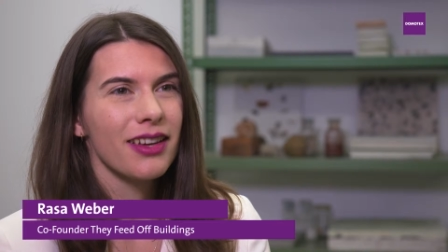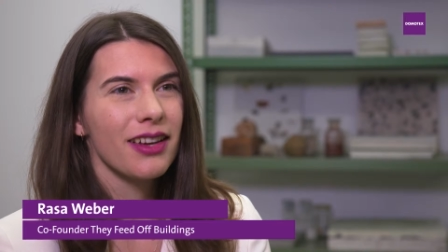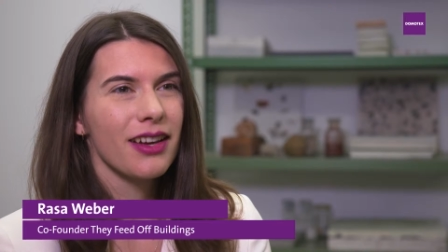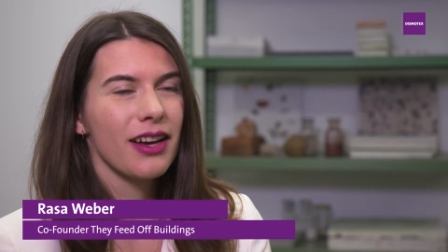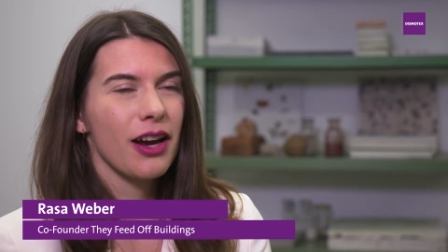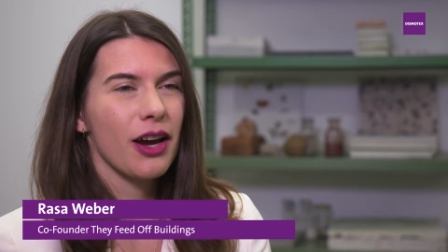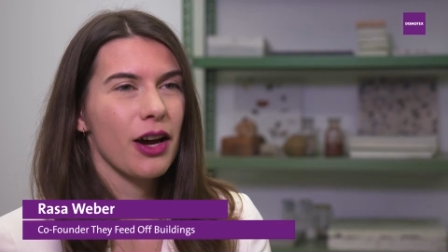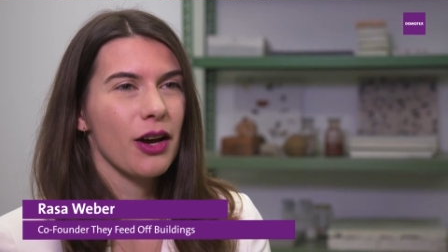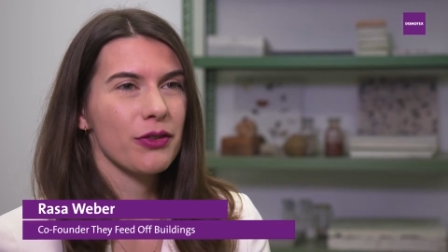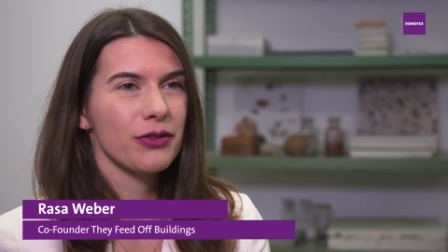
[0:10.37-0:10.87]

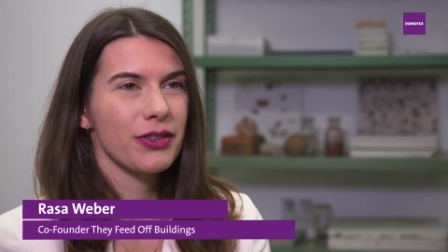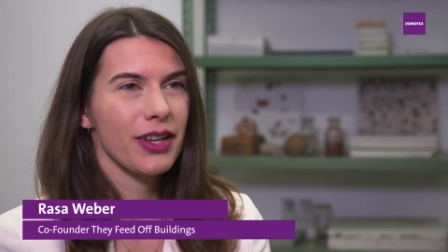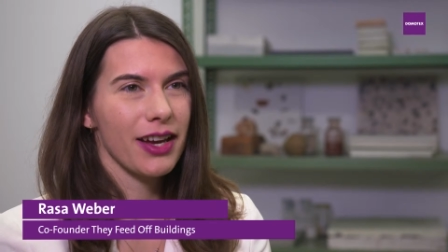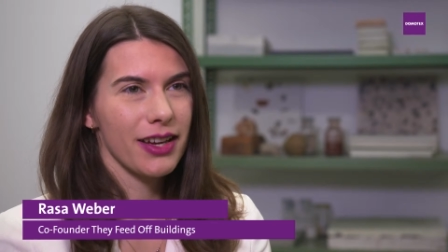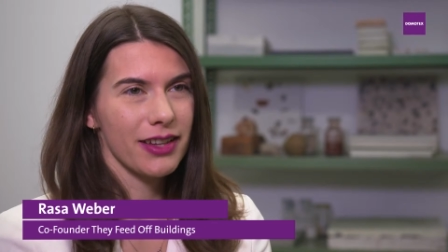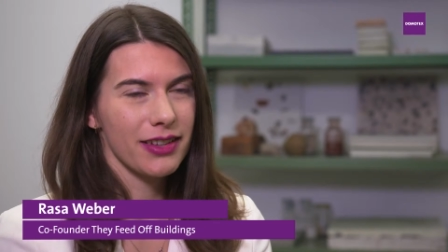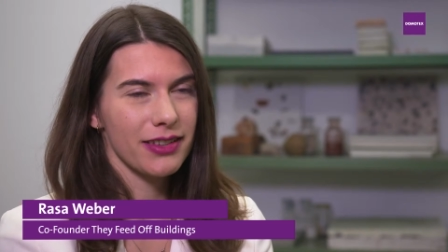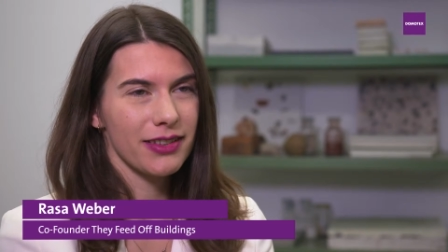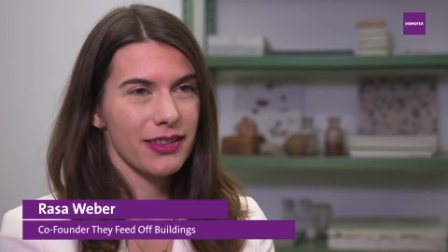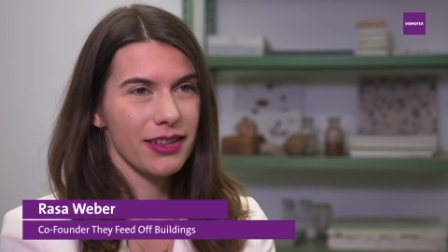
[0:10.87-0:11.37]
you can be
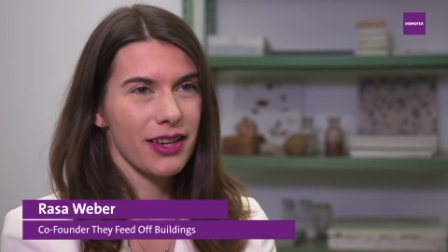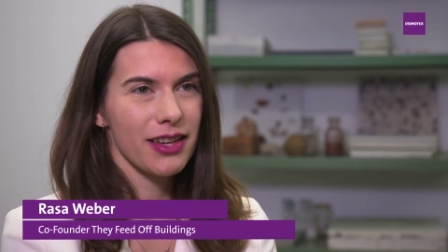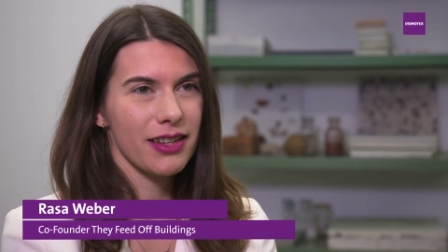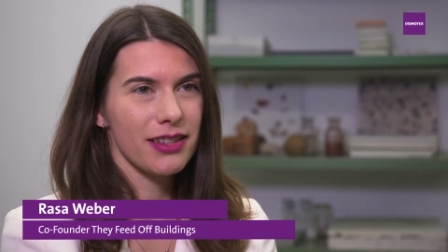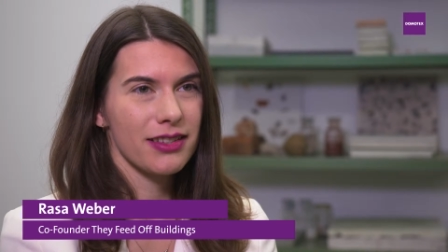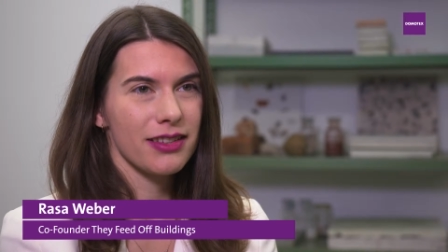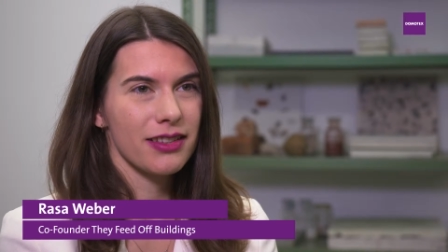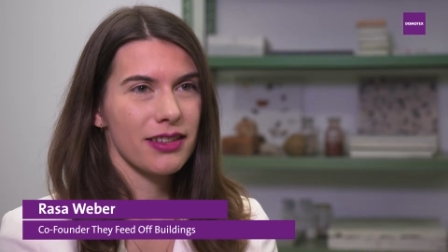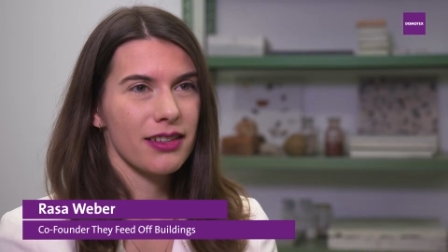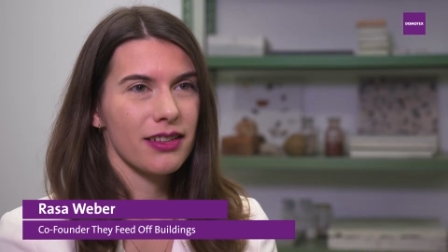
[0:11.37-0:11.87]

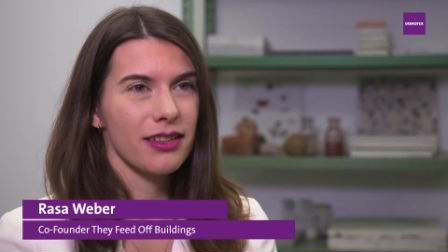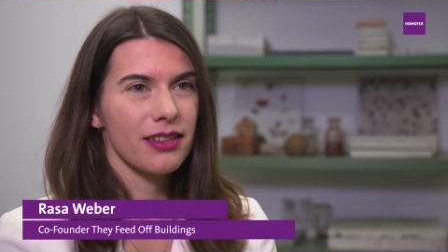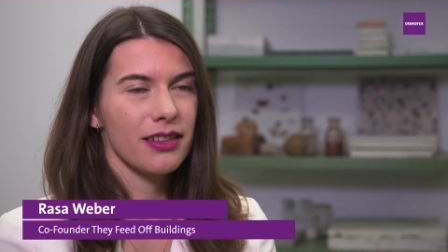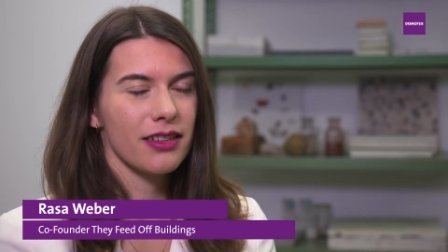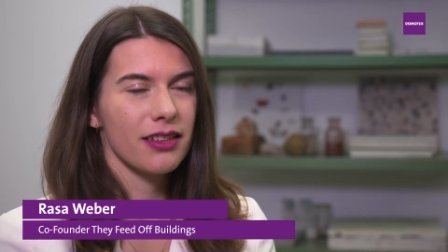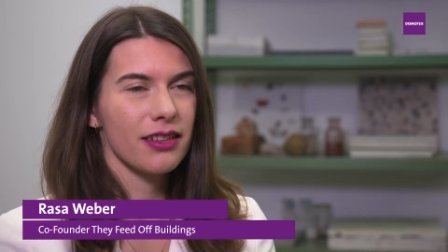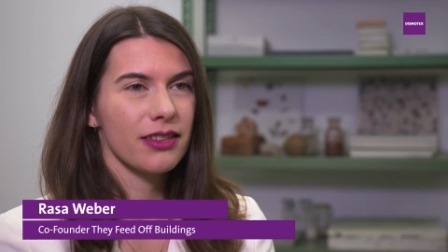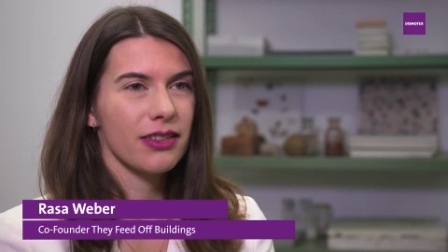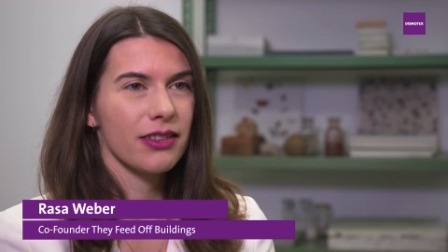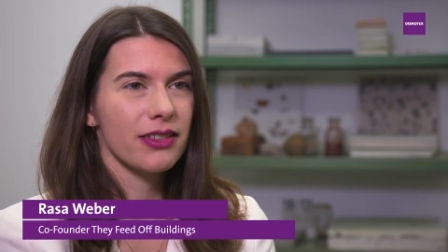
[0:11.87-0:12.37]
sustainable on the one
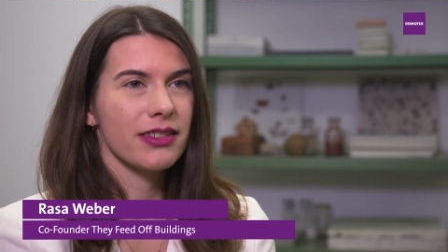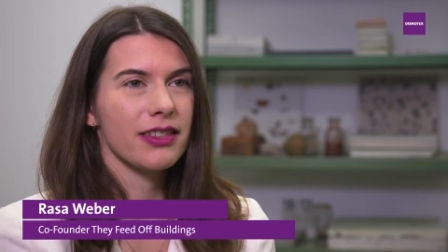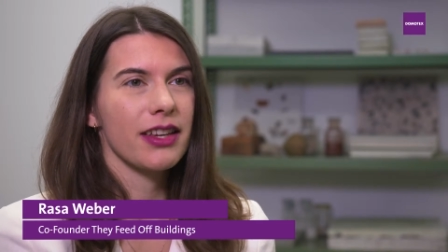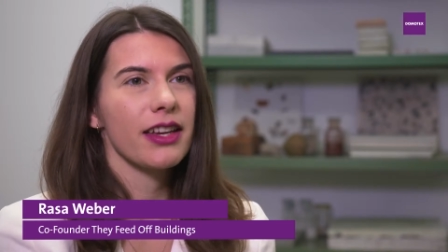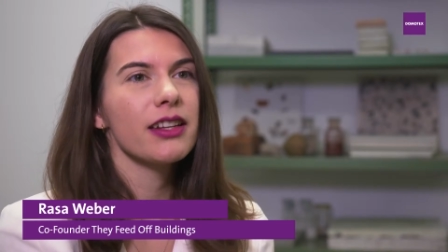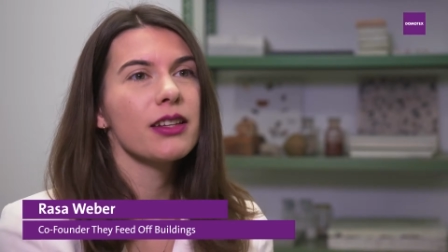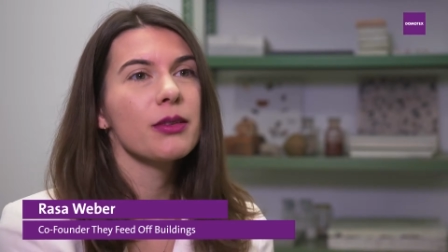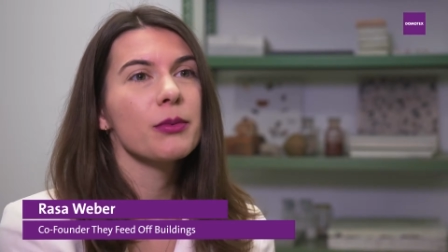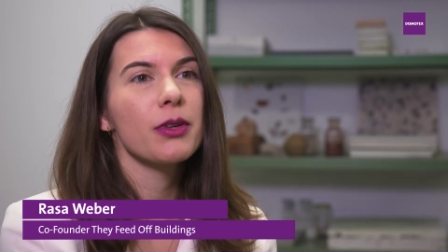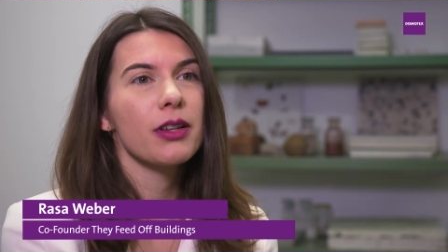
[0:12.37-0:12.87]
hand
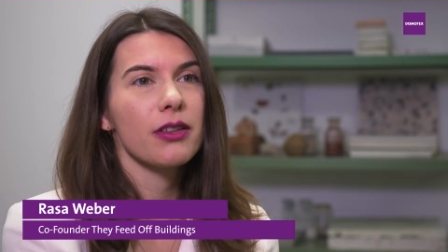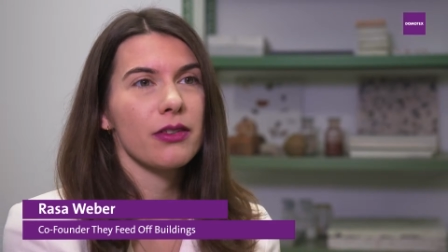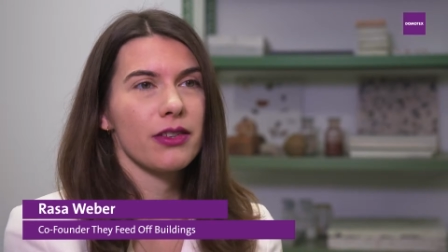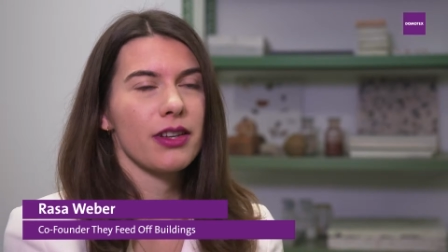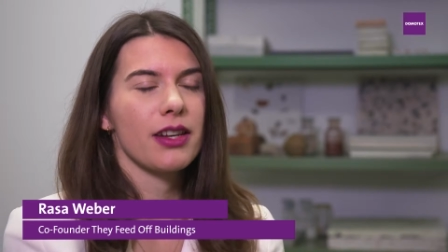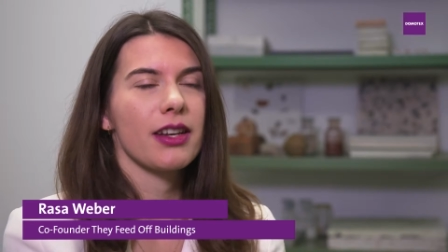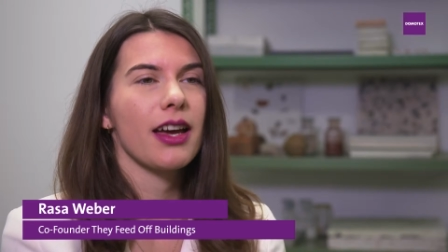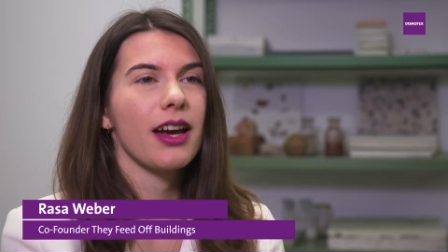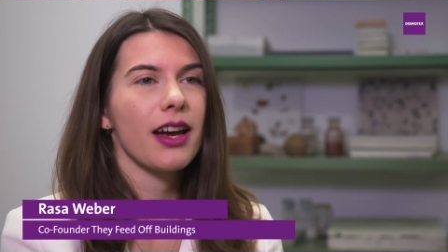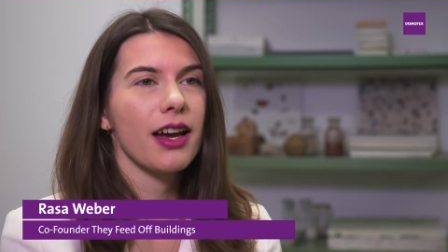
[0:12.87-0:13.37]
and
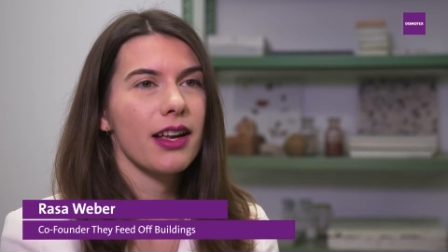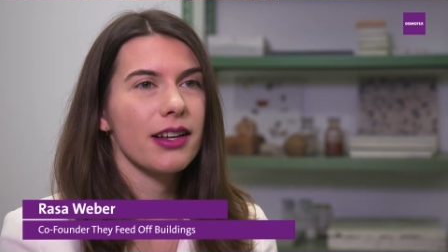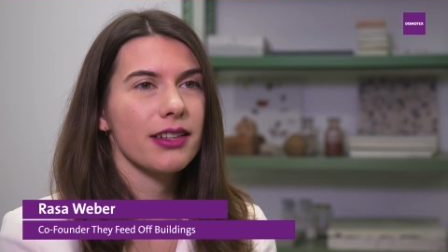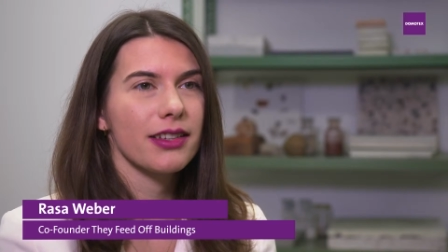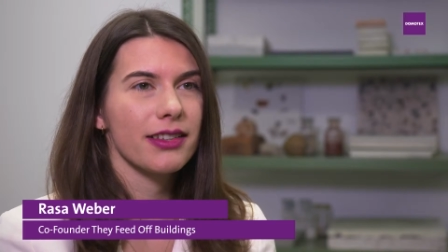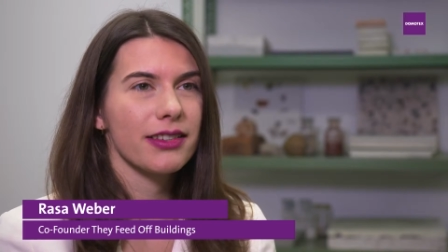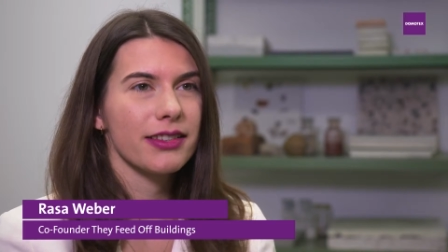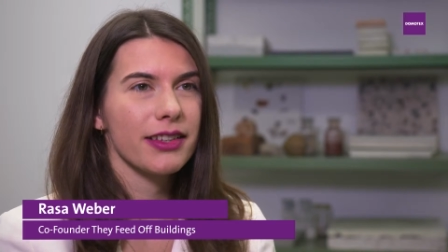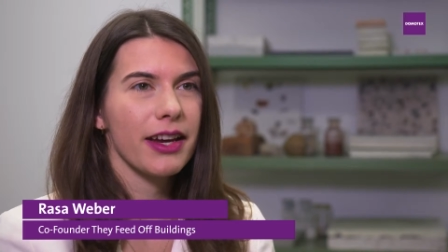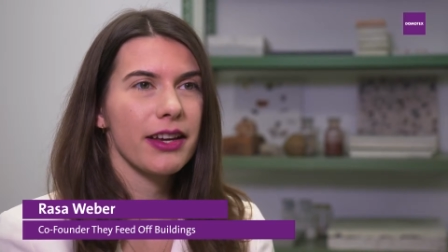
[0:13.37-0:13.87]
develop
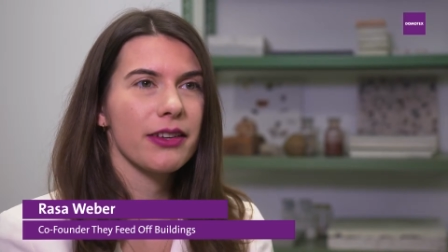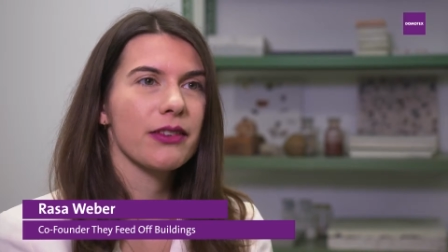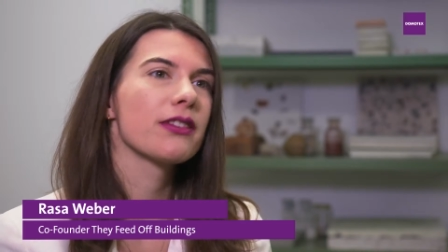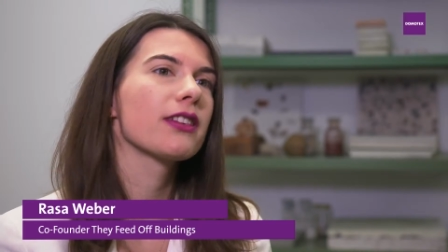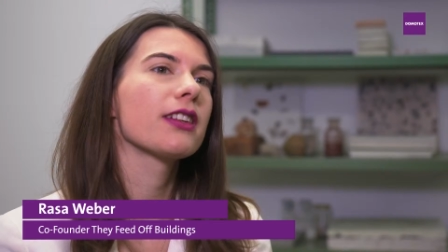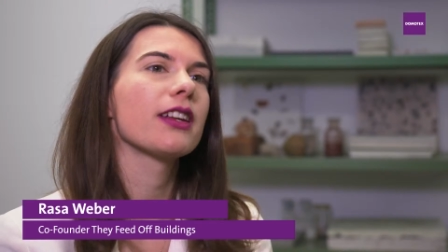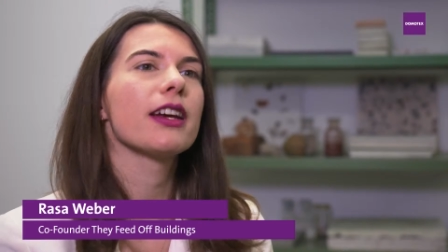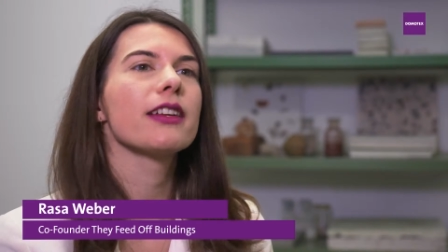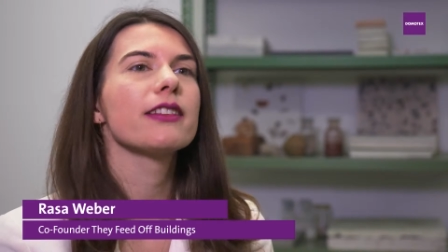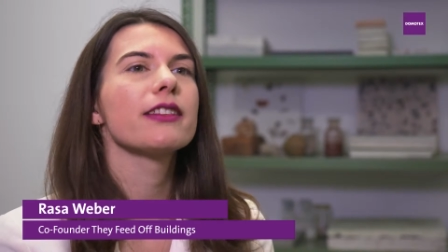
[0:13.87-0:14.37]
contemporary
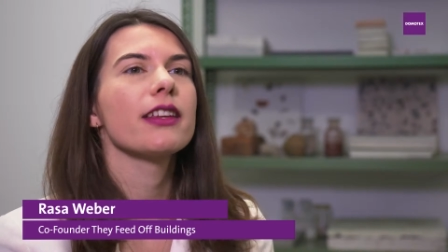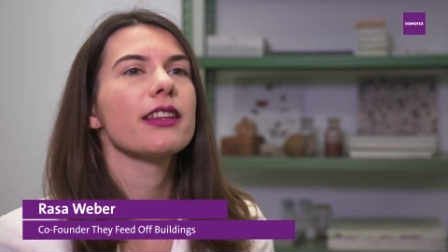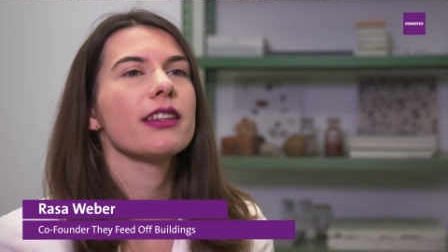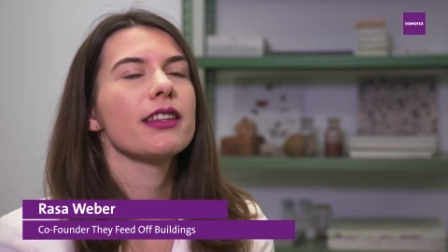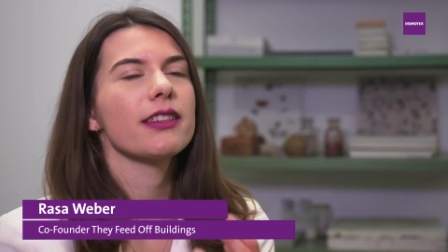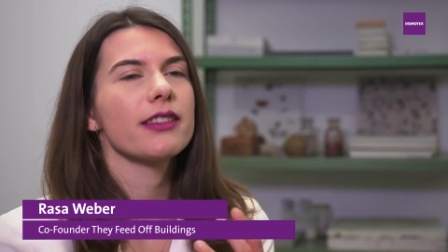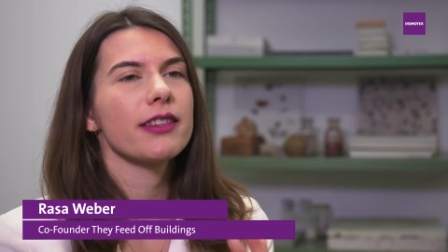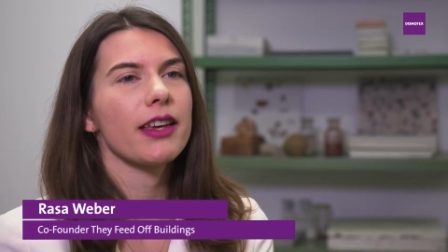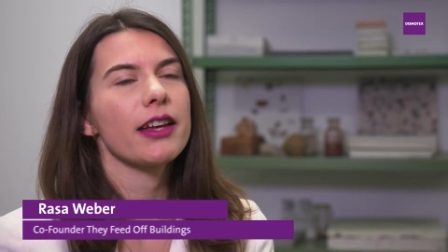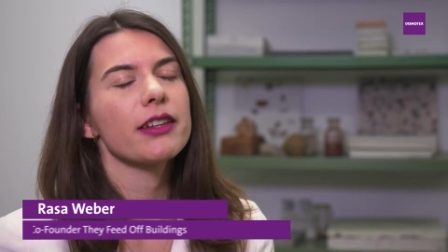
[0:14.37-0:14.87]
concepts at
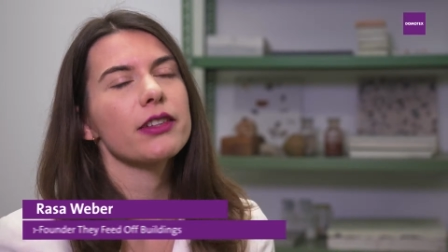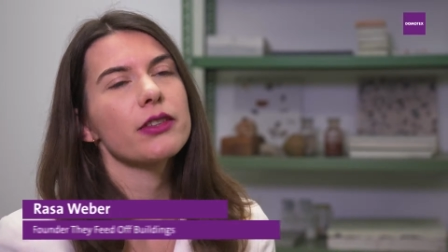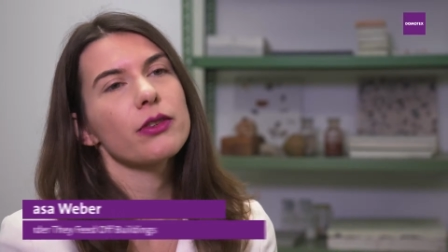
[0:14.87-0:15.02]
the same